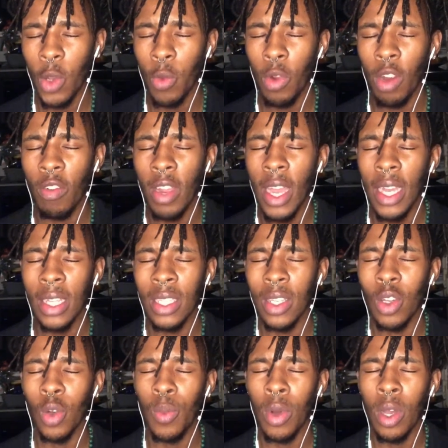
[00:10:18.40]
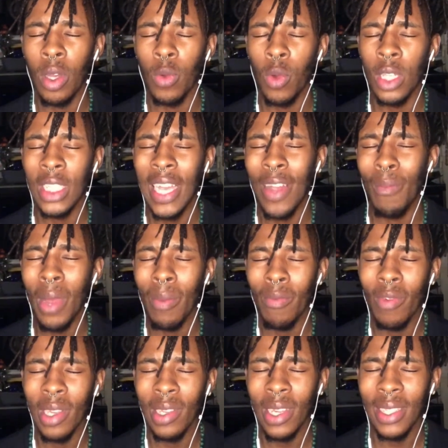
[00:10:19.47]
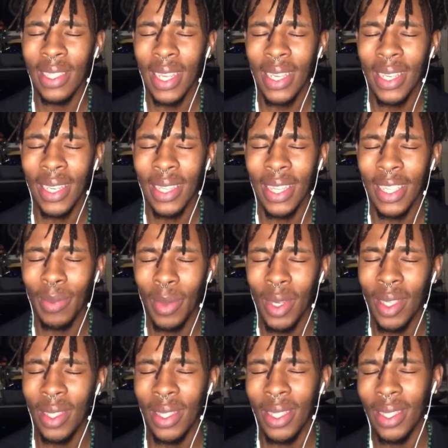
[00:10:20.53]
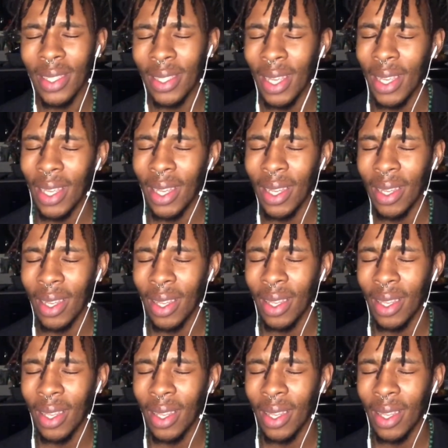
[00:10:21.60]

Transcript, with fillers: We're reacting upon what our memories are saying this person is saying.